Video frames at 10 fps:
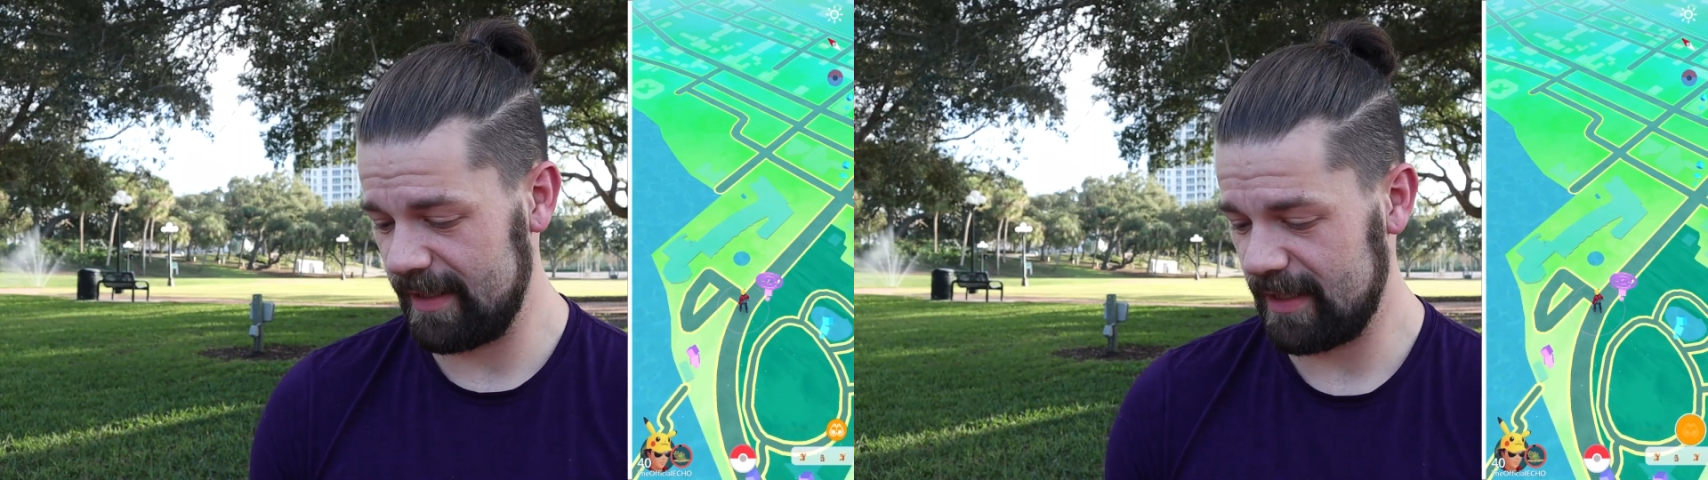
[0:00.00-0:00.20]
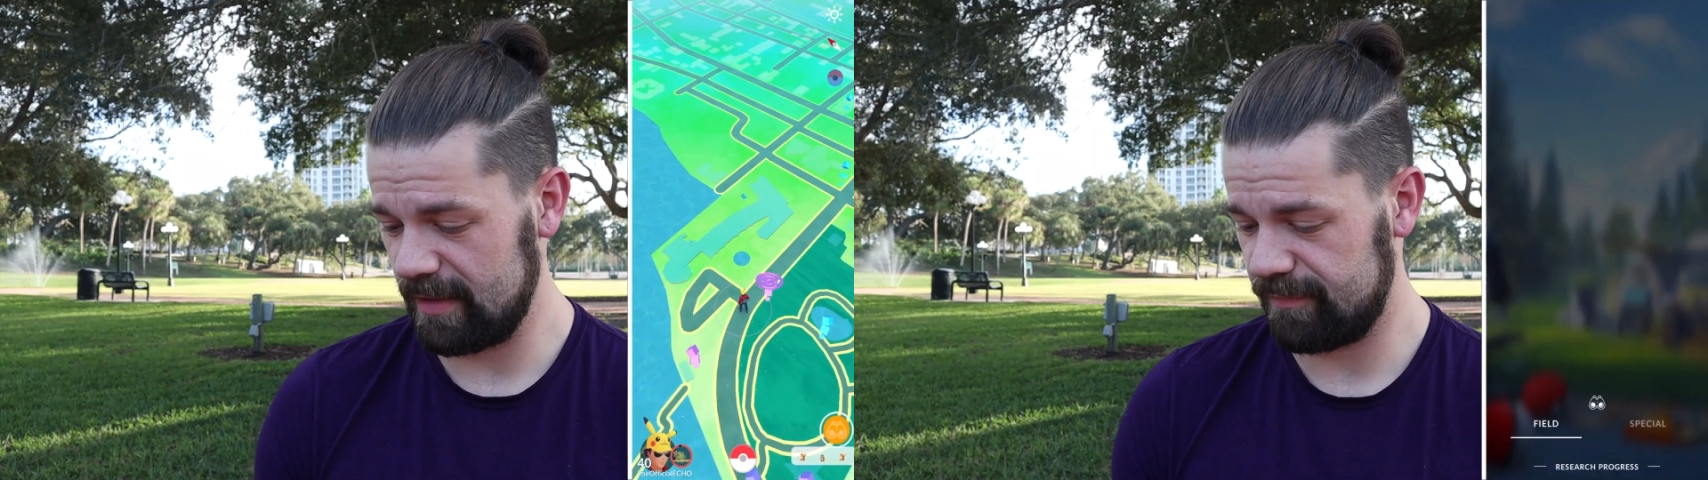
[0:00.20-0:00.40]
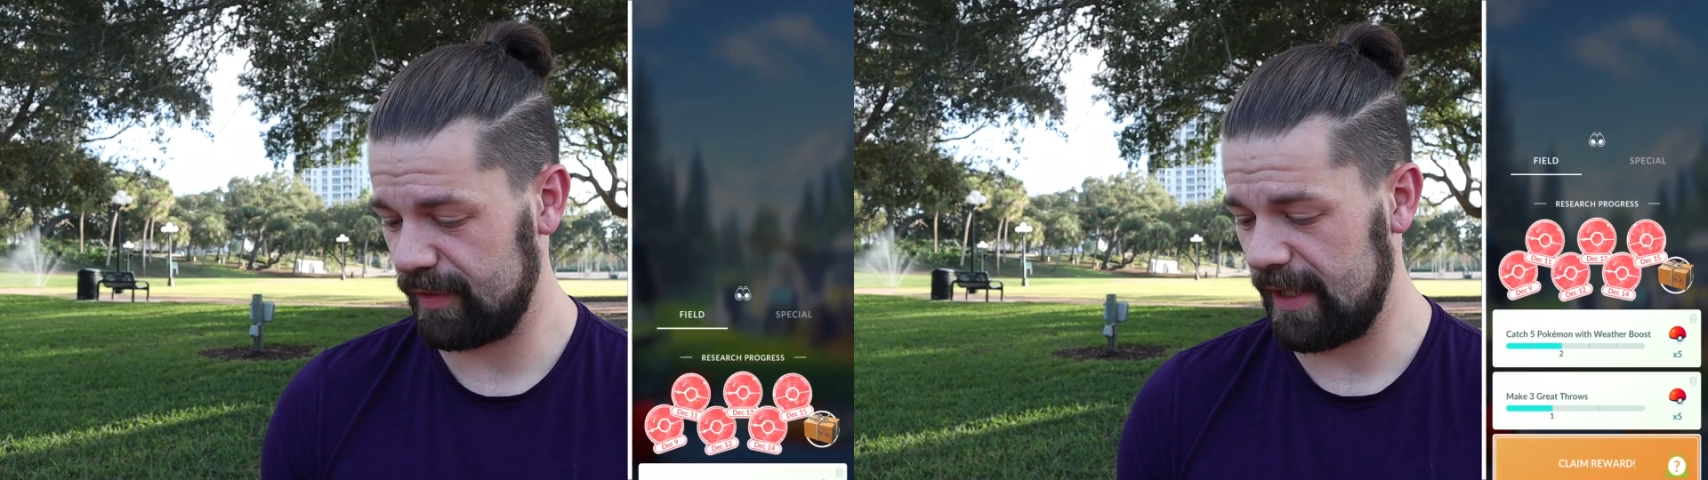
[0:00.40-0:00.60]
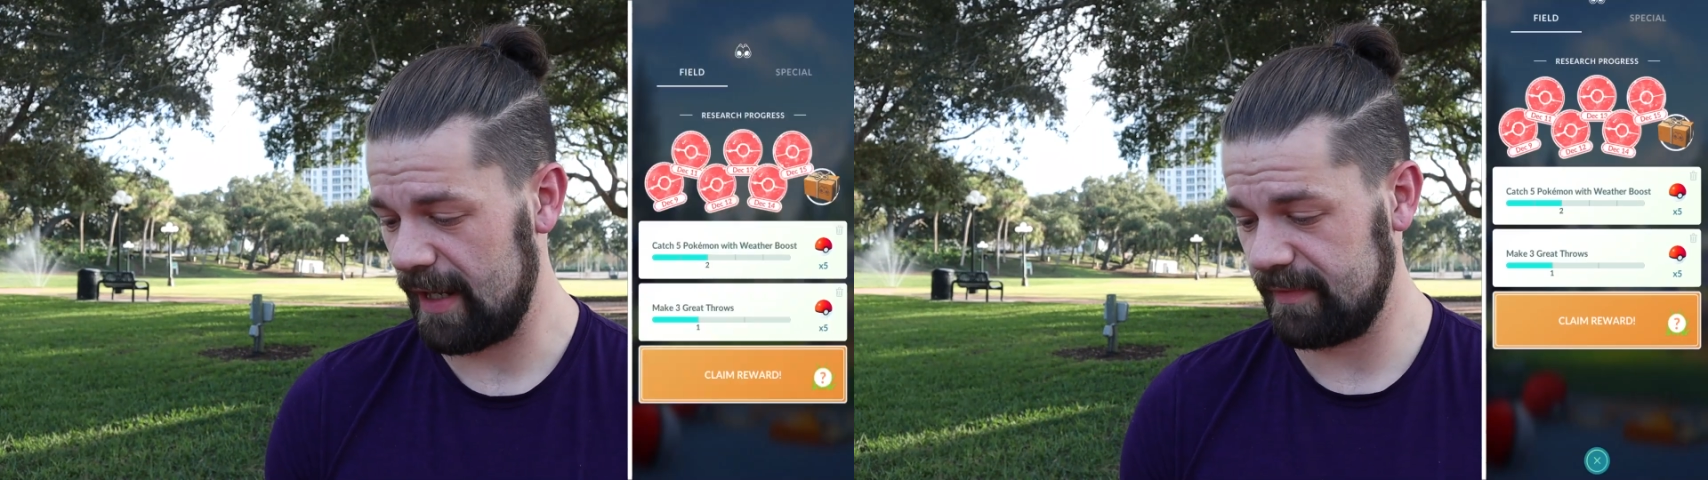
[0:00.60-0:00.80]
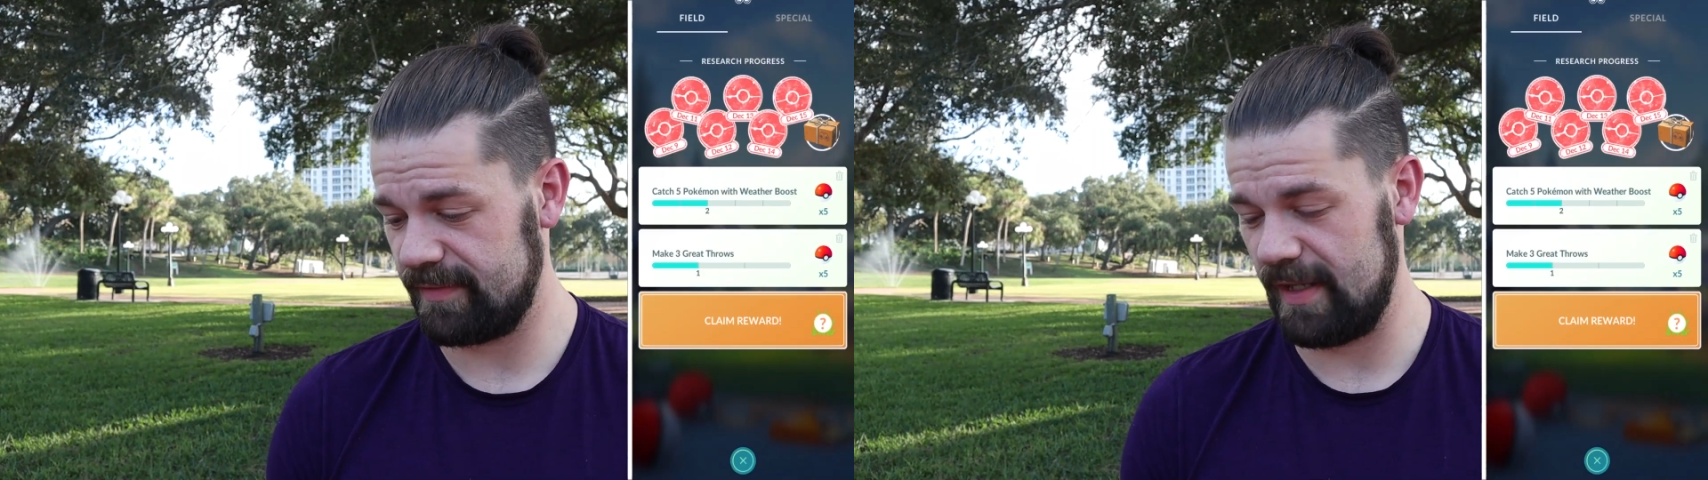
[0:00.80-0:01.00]
I kind of
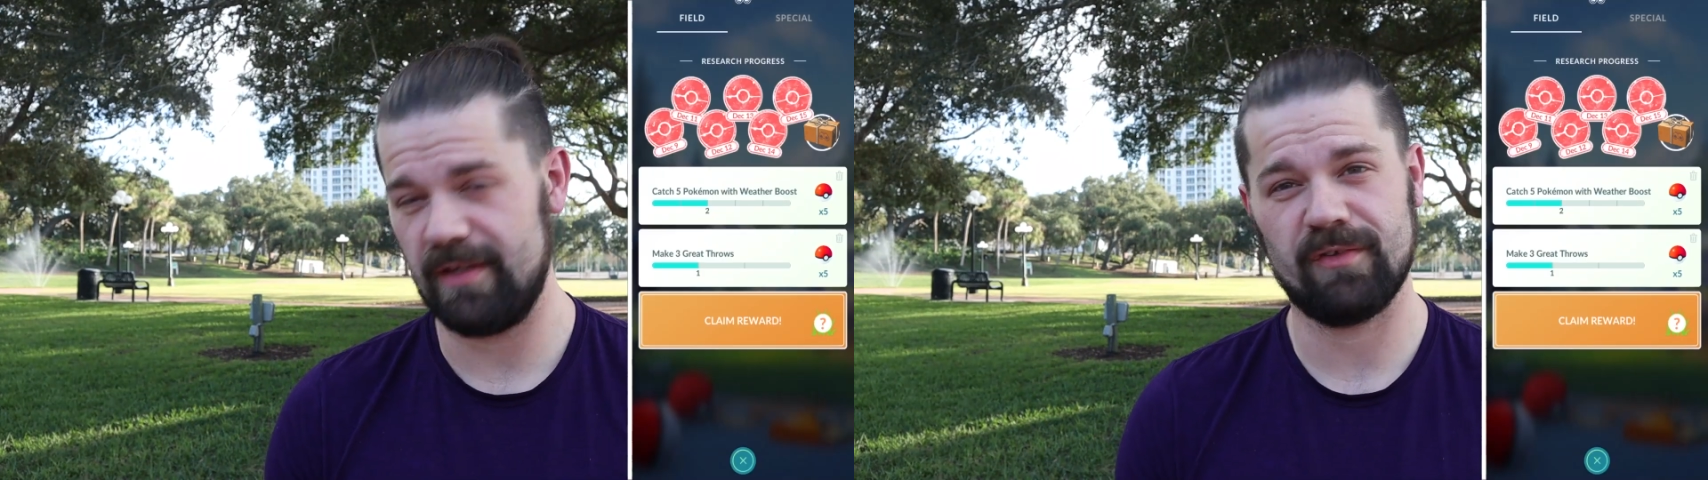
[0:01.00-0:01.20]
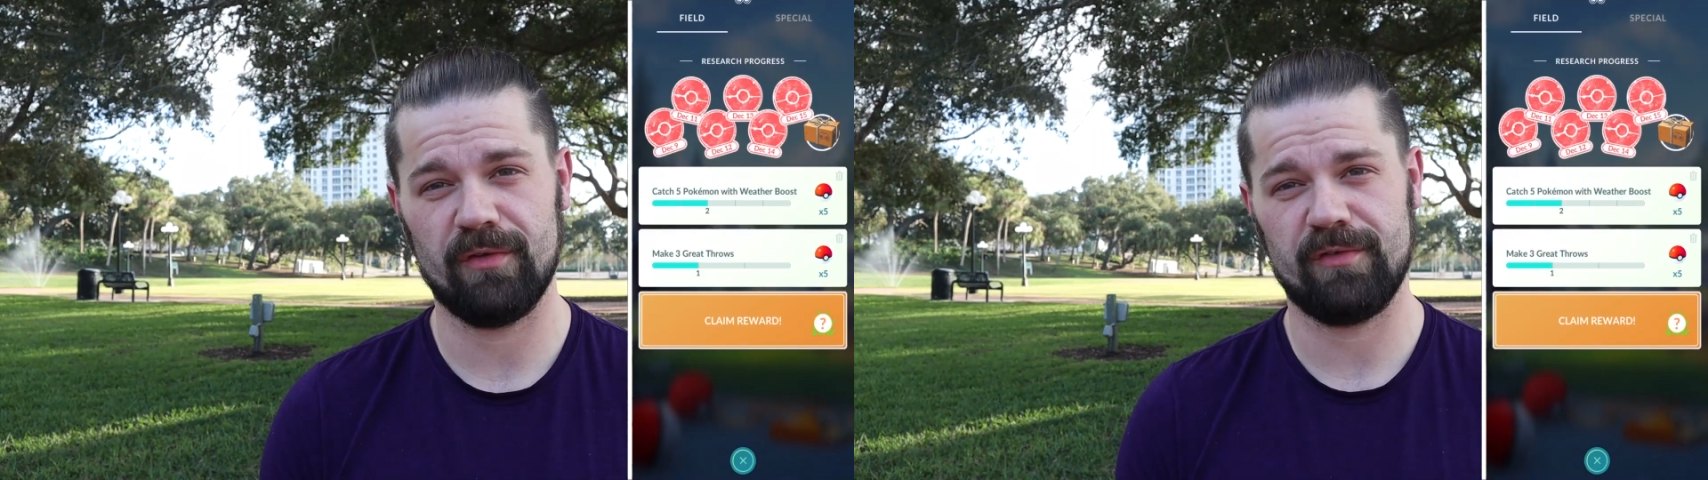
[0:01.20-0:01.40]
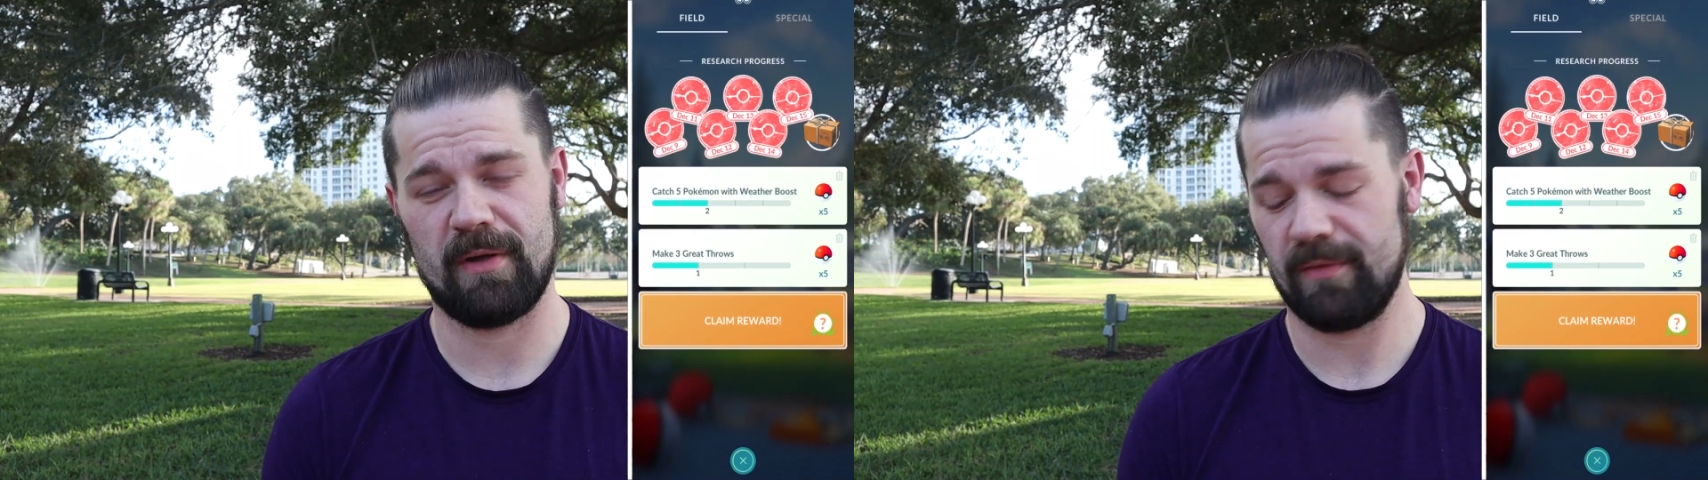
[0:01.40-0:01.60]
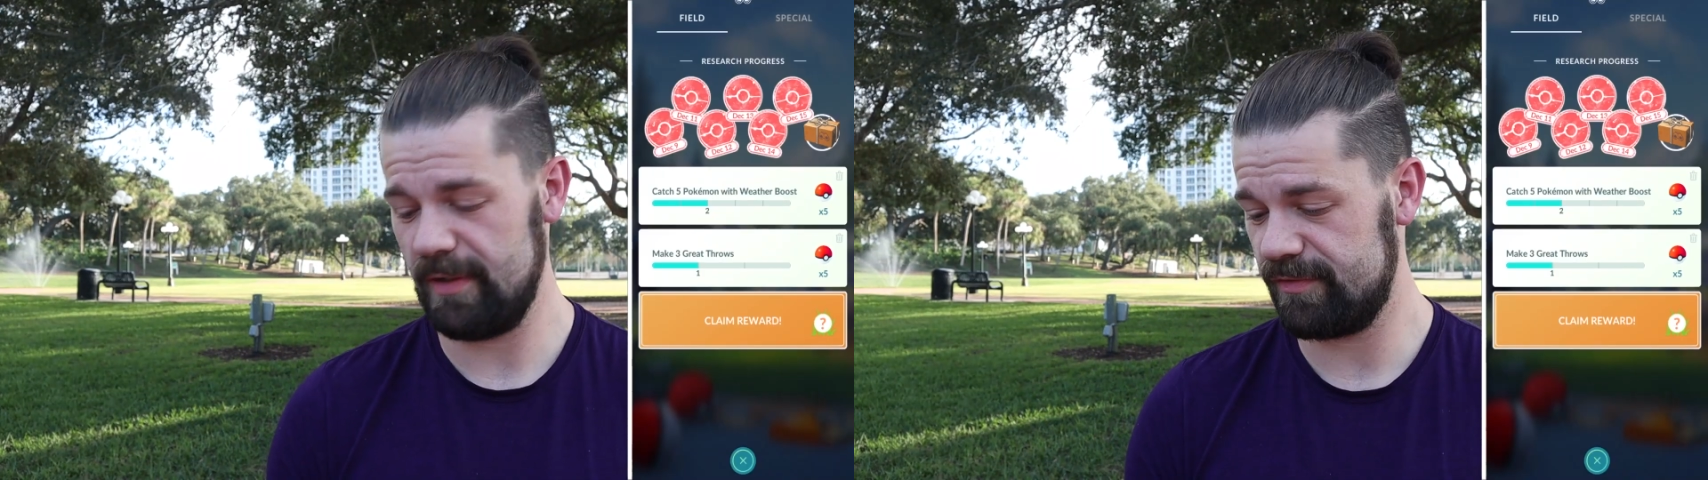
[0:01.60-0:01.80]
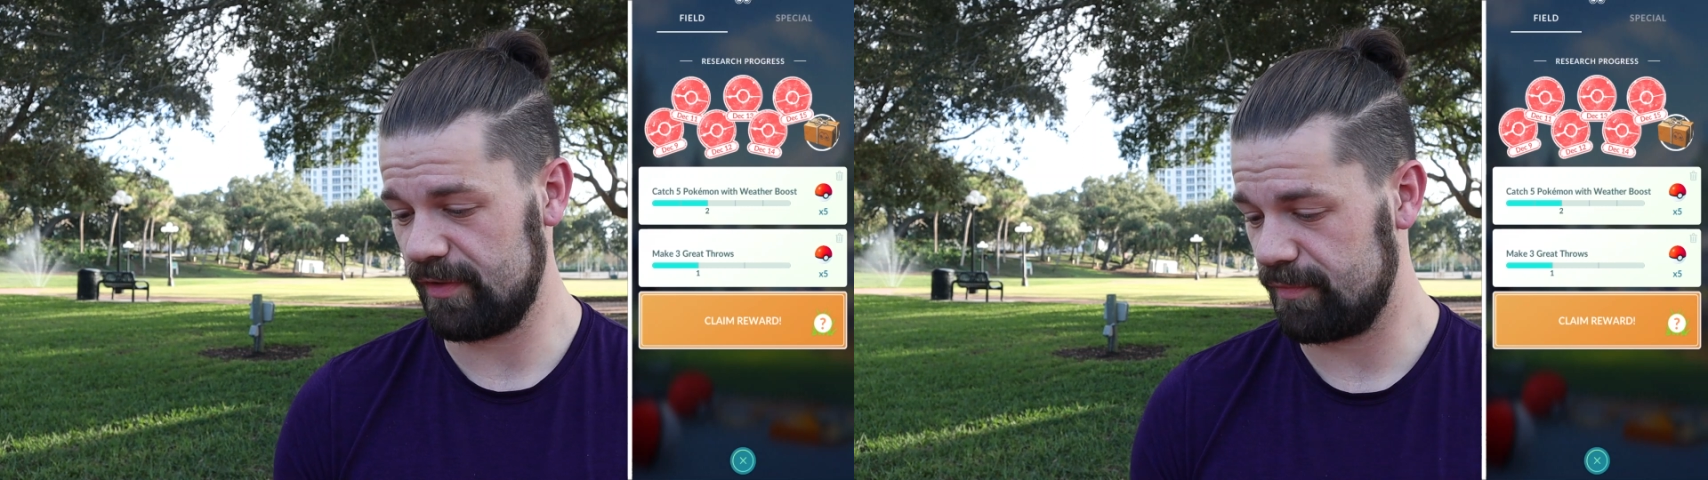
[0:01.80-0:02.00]
forgot that today's also my
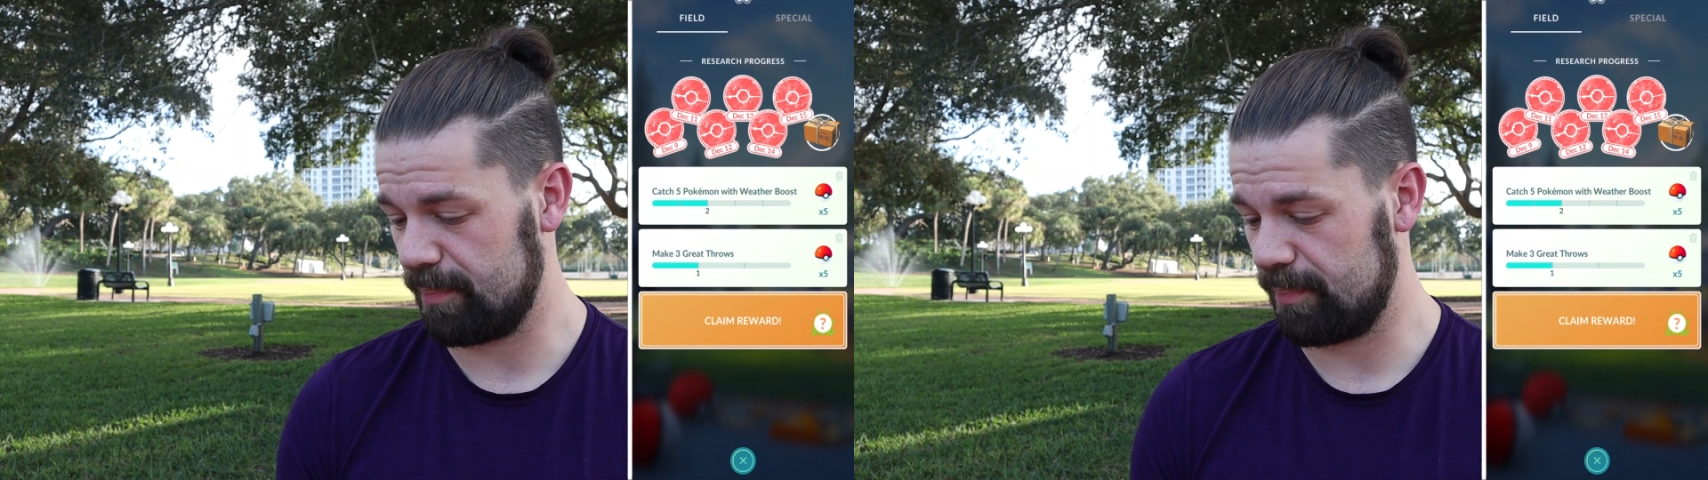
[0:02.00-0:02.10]
research